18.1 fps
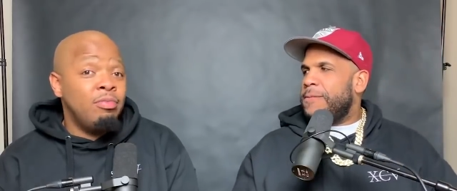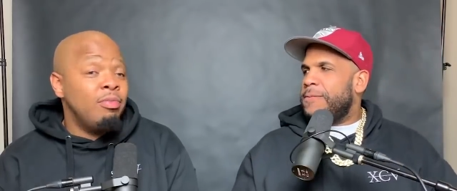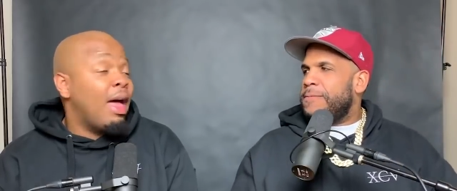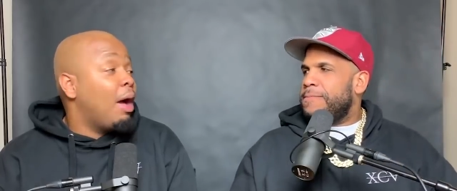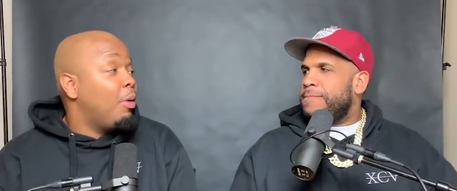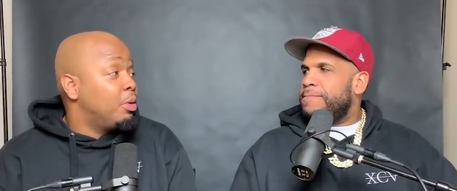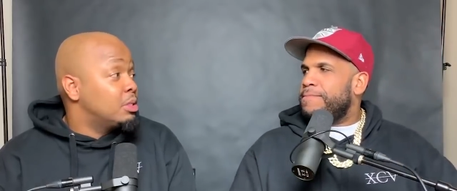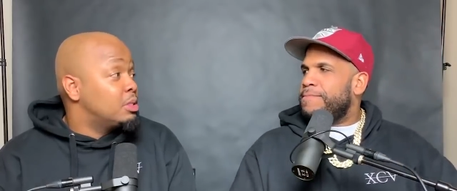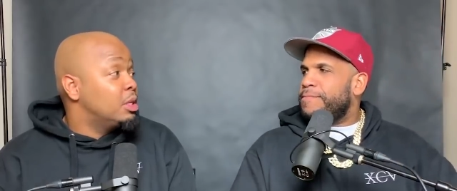
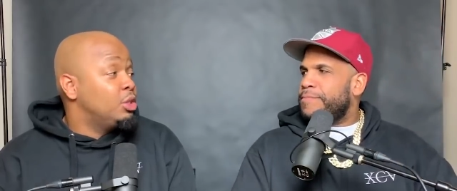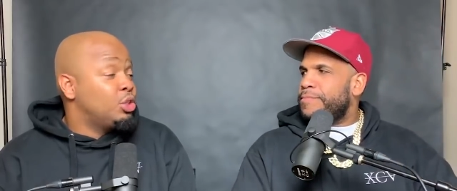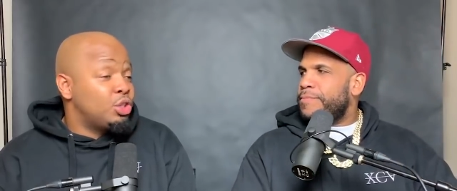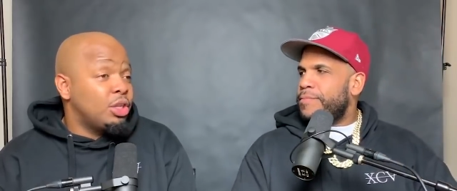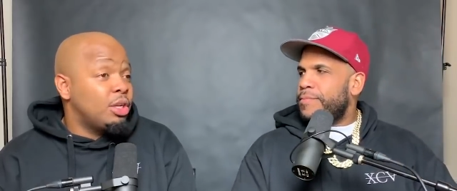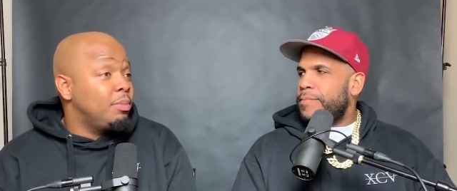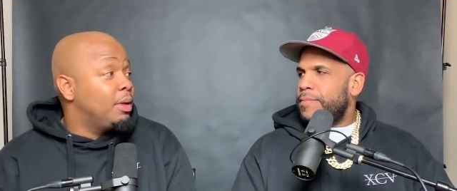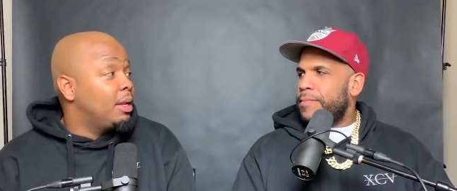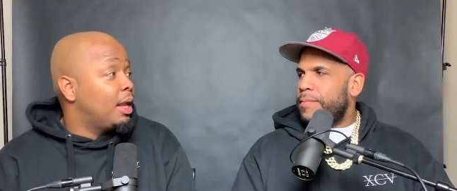Speaker 1: That was
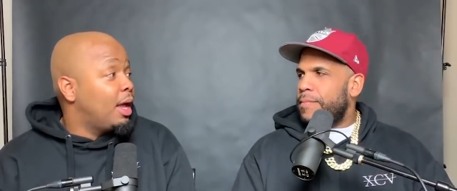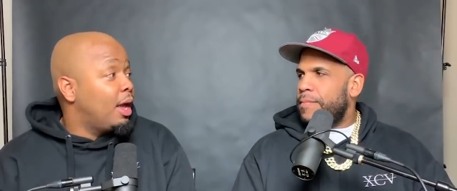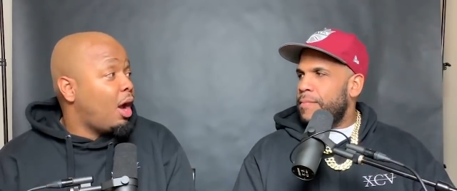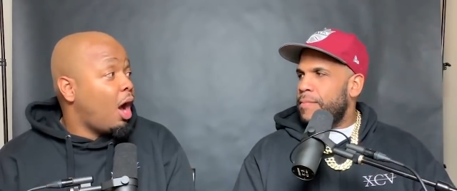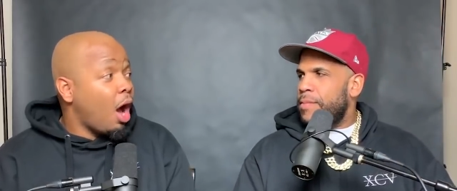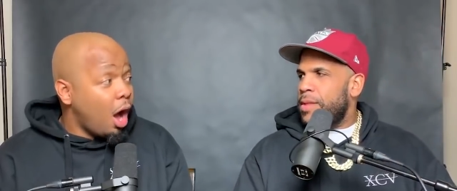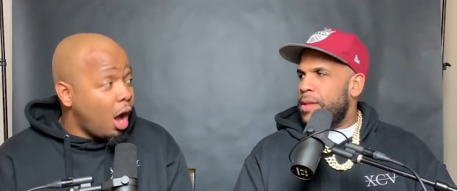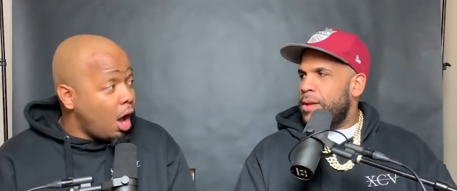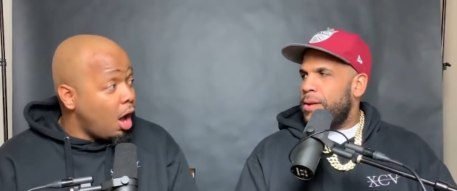legitimate. Like,
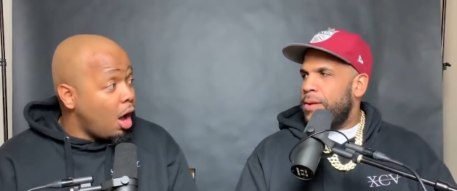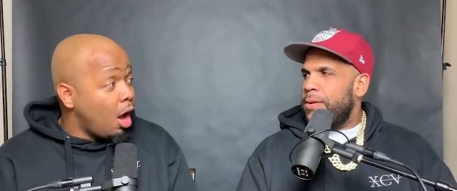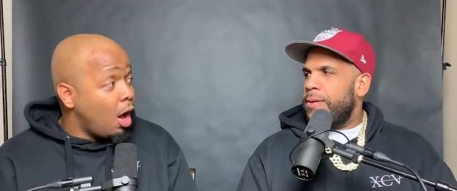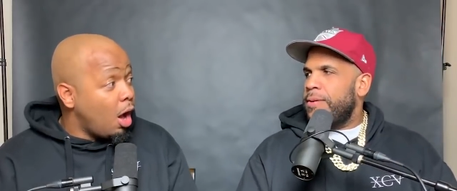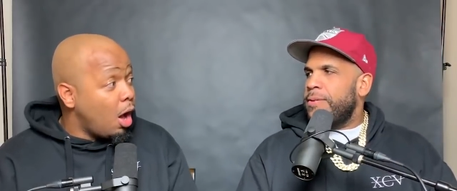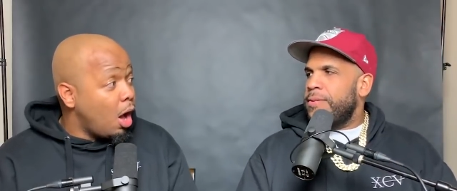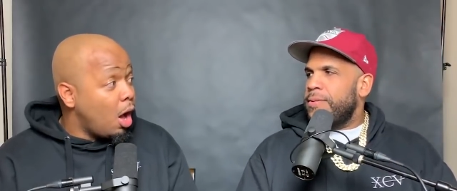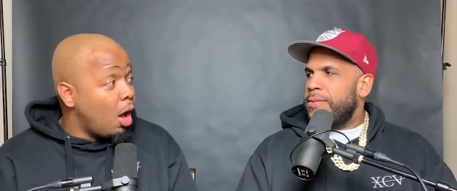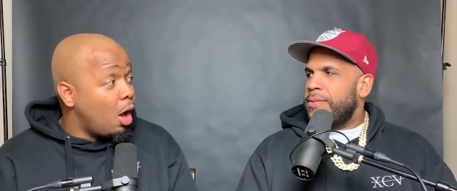
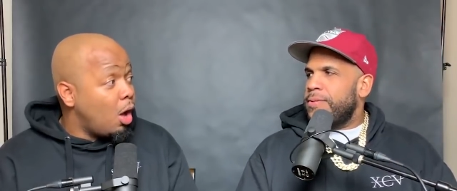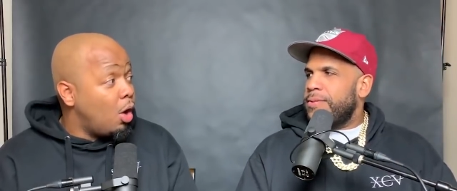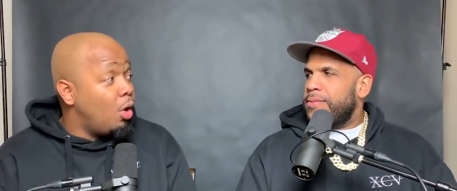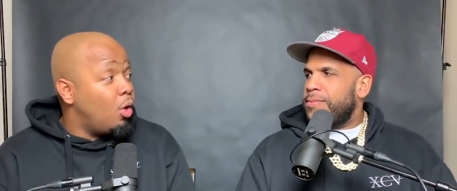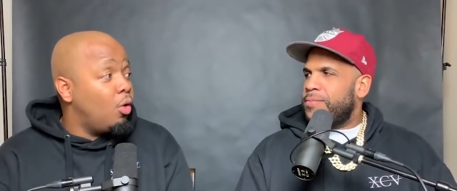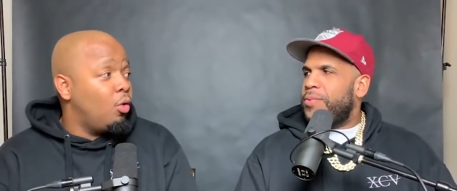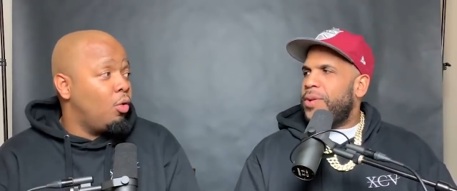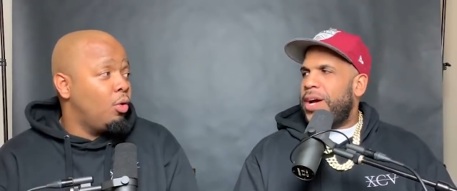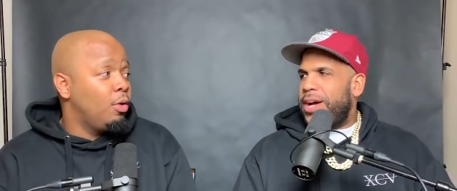
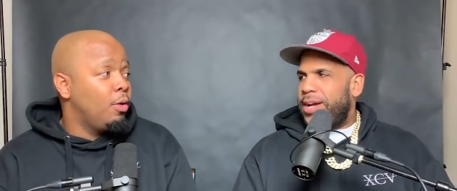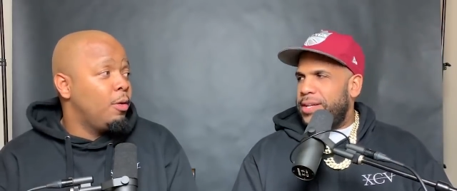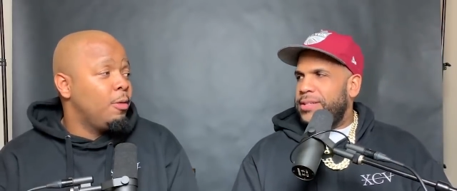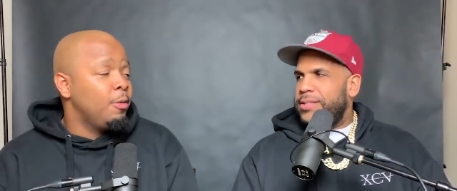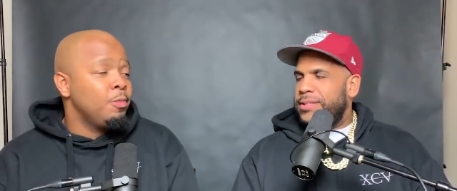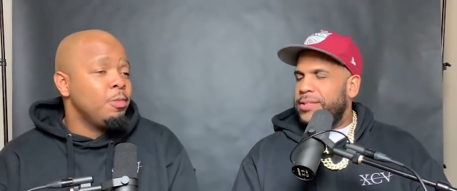oh, right.